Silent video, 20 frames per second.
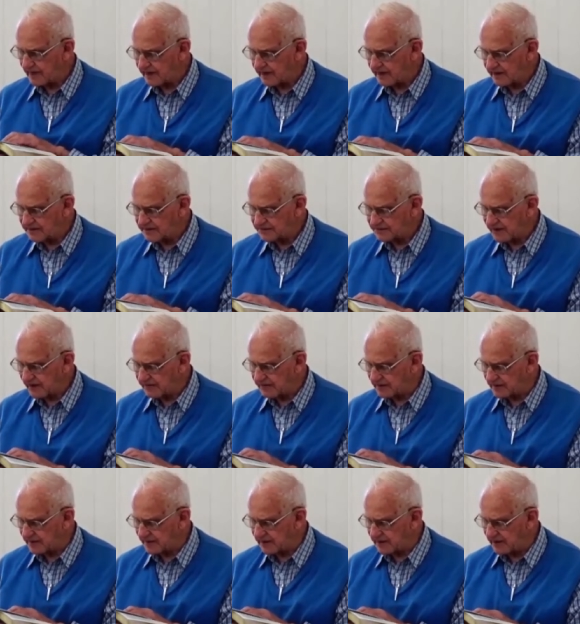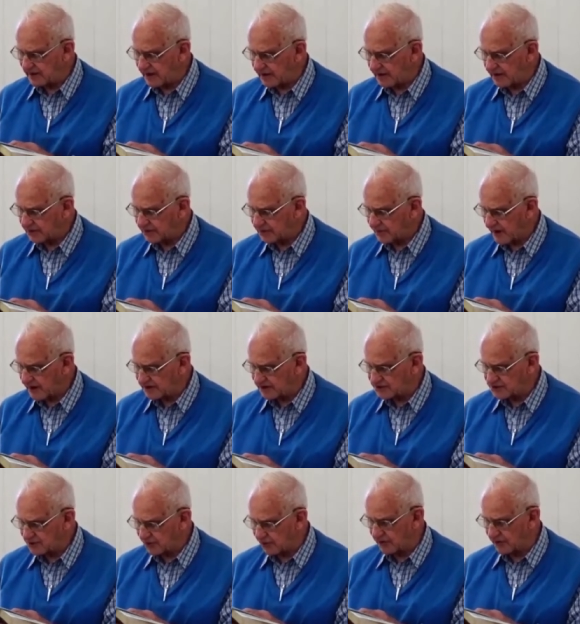It has given me great
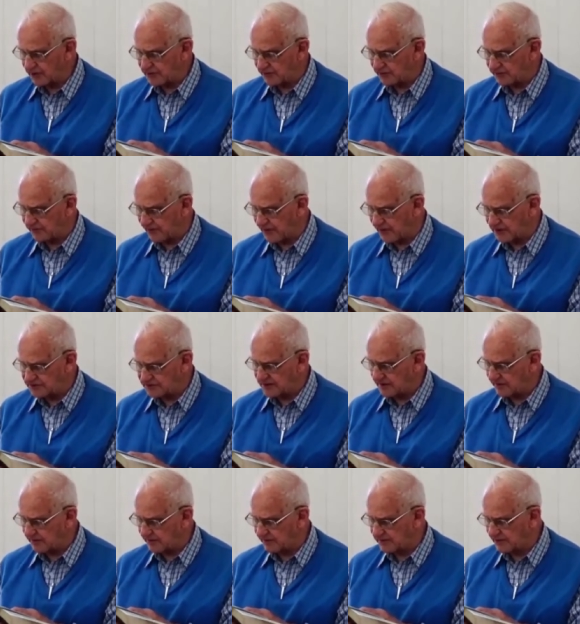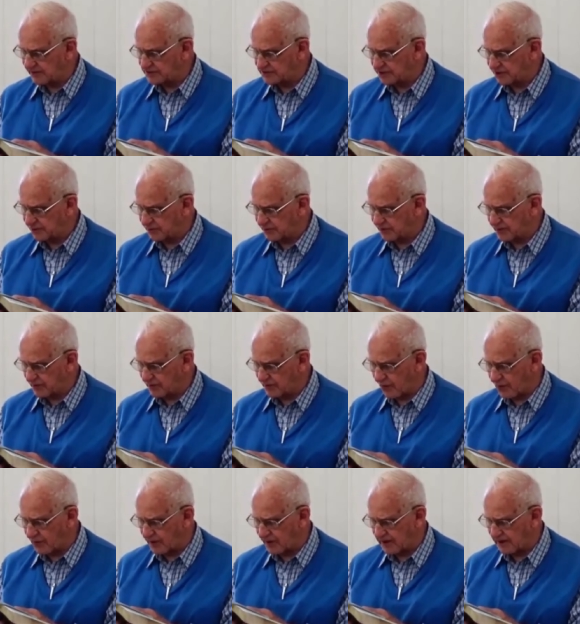joy to find some of your children
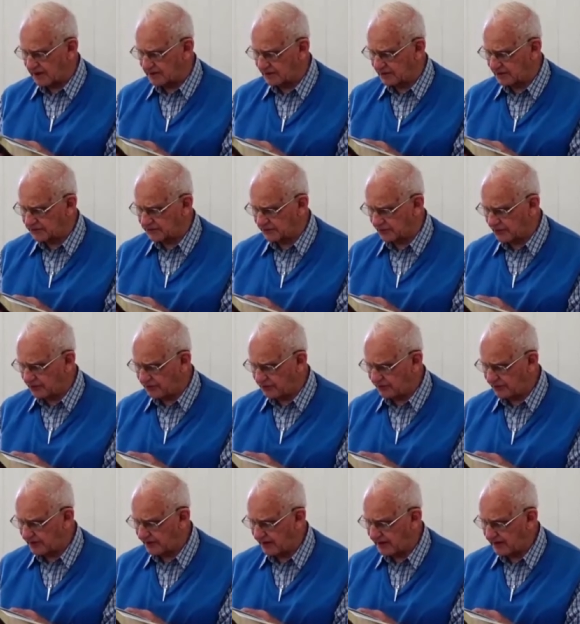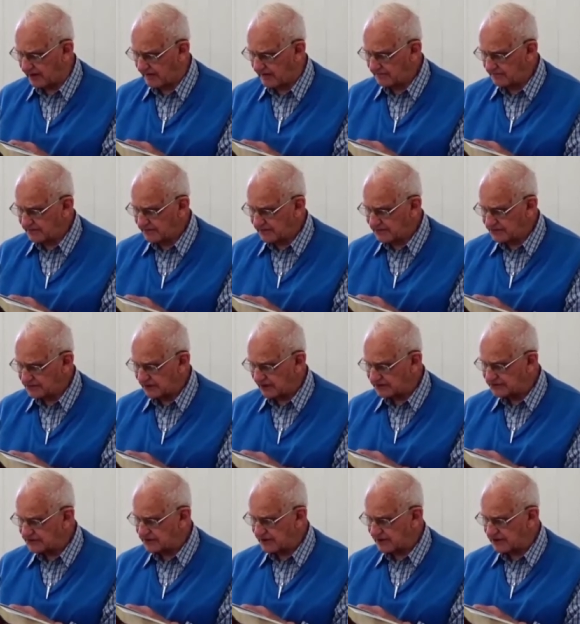walking in the truth, just
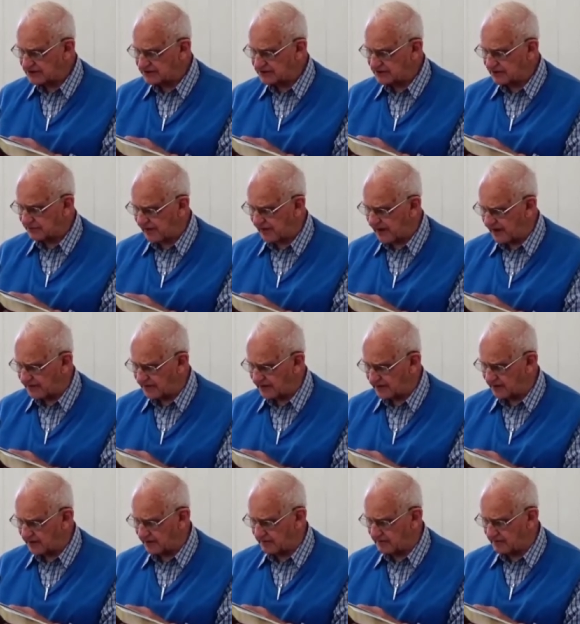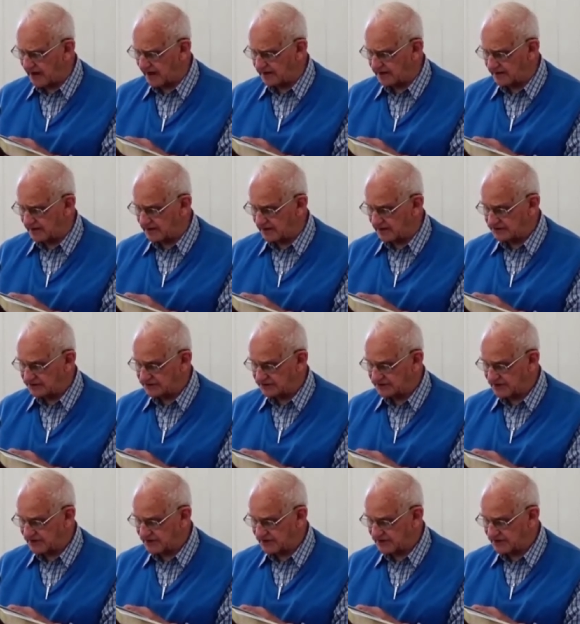as the Father commanded us.